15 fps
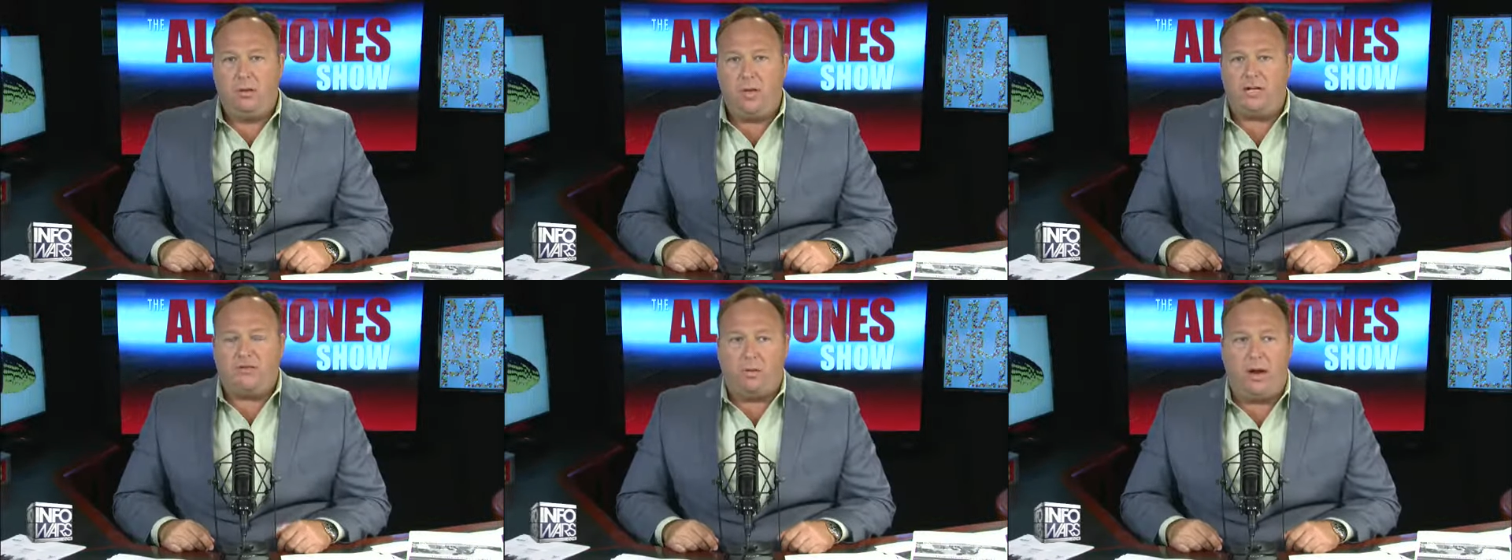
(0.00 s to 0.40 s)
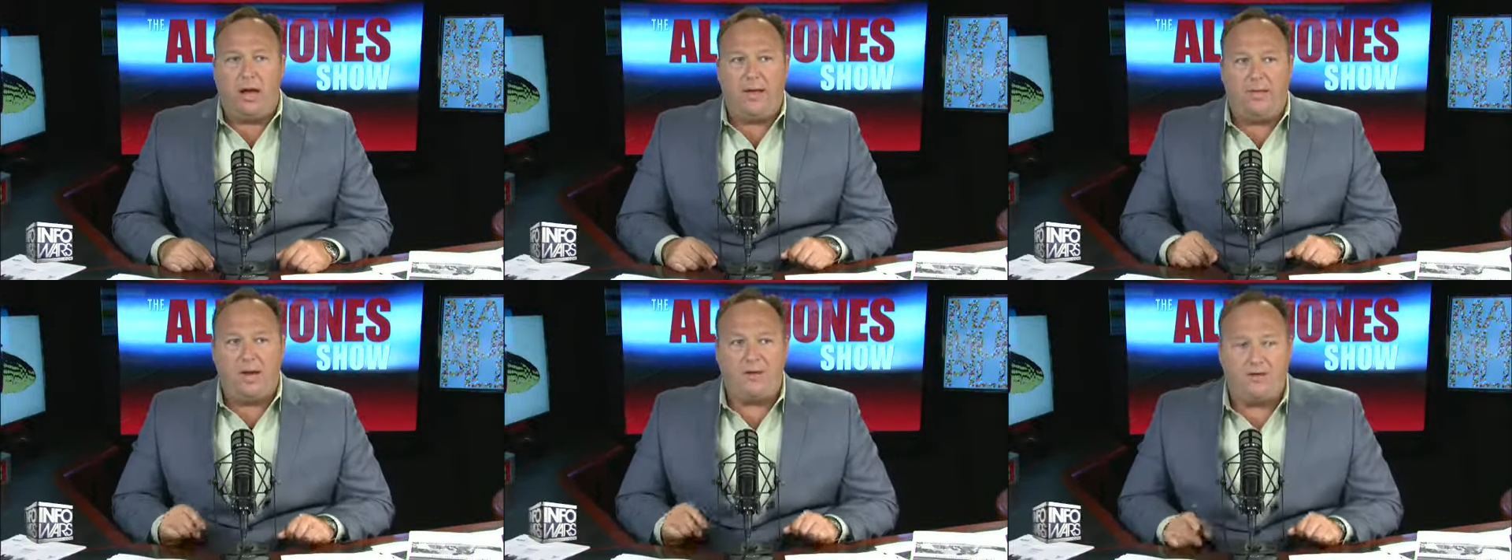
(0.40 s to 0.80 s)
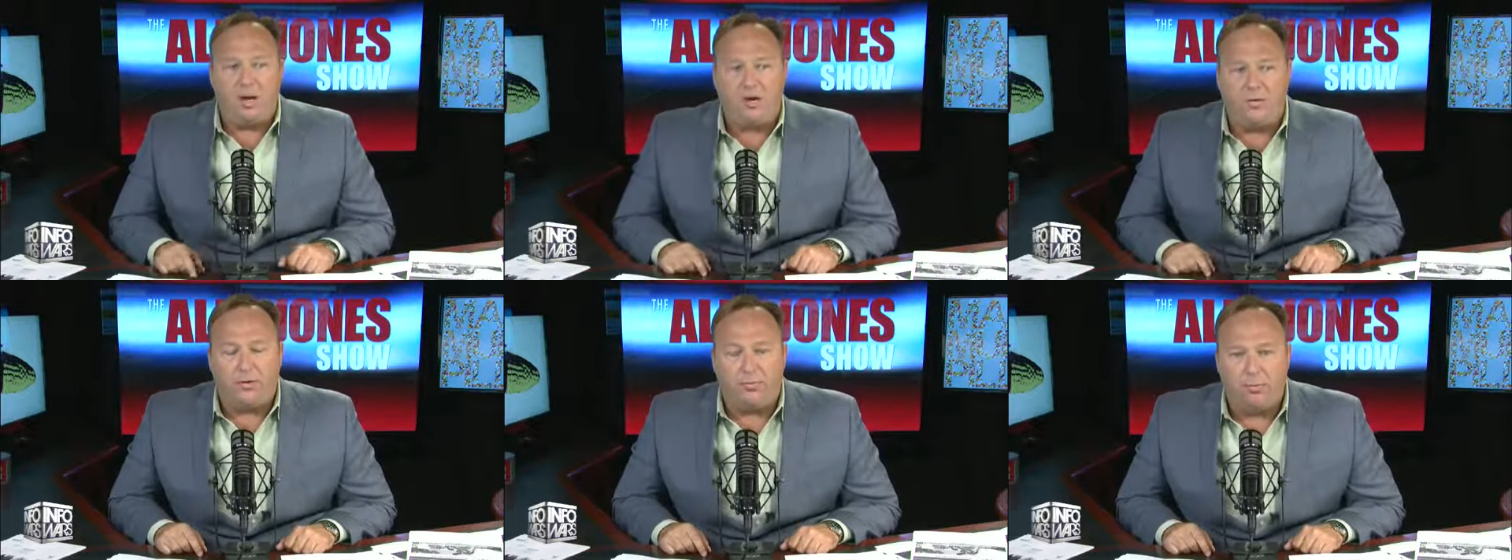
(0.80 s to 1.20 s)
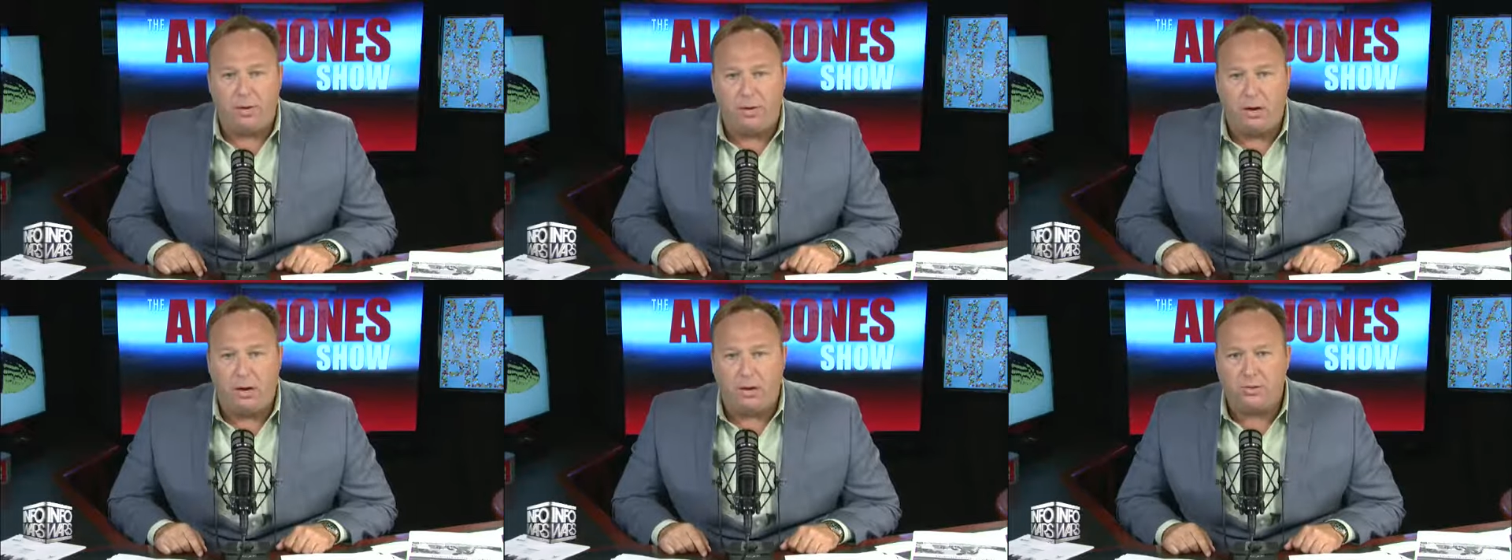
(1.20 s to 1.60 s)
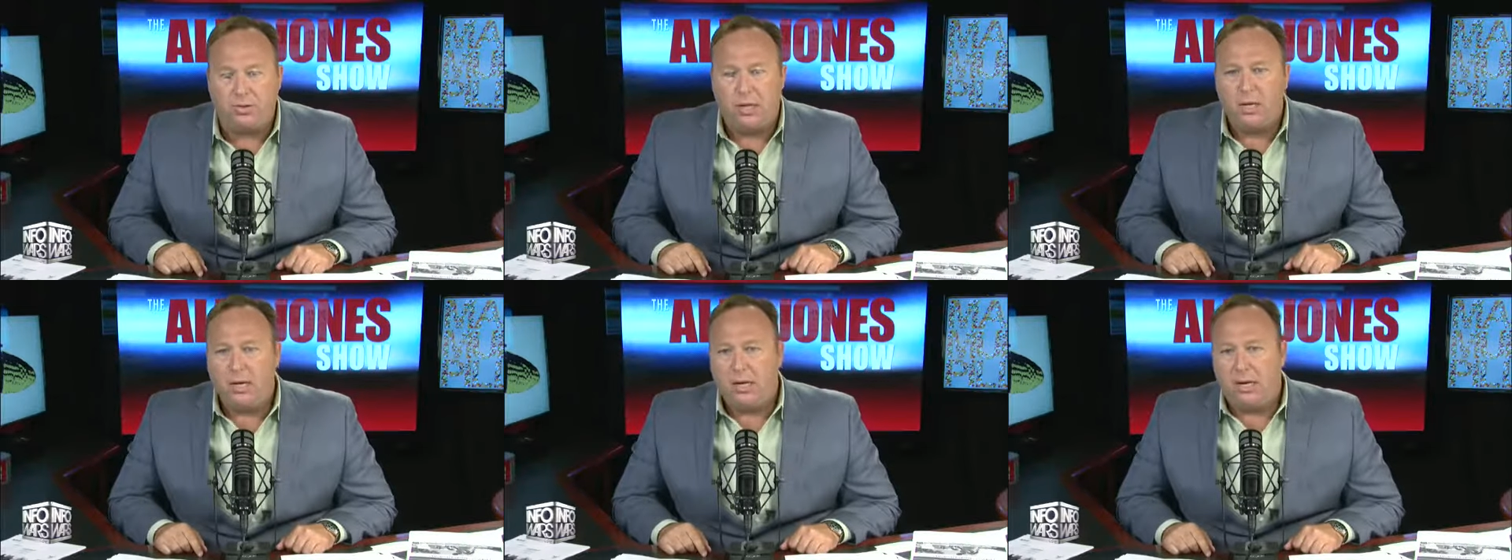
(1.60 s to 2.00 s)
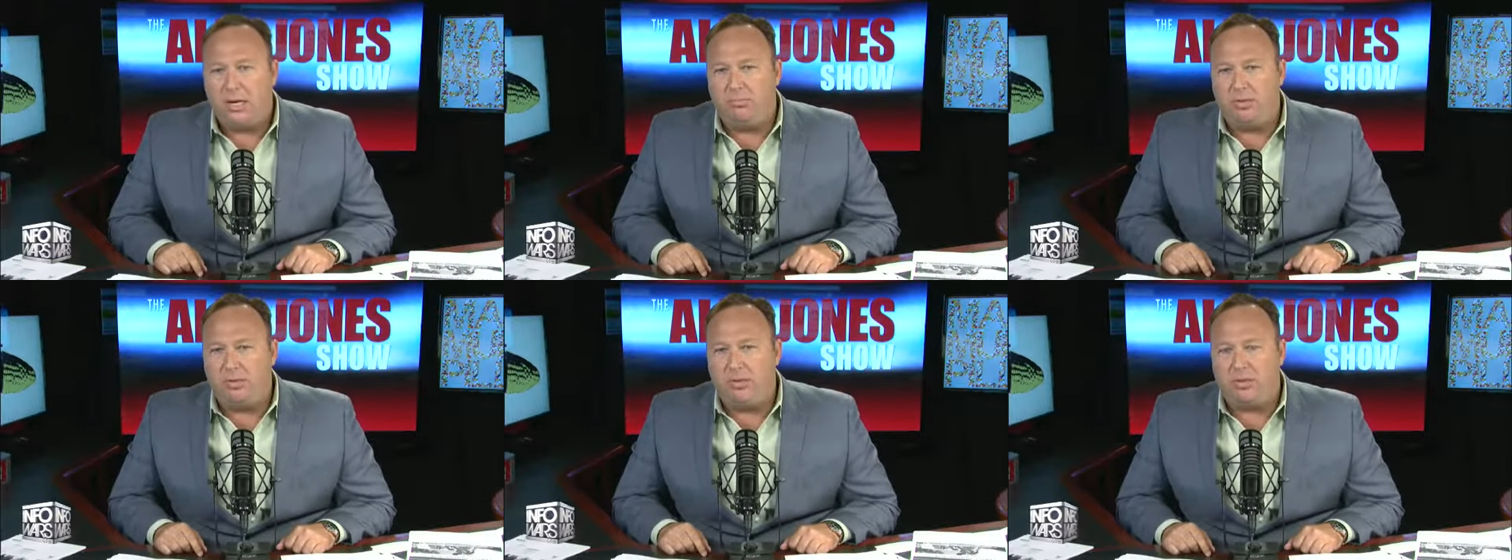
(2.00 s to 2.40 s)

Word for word: That's why they say over three years, it'll be the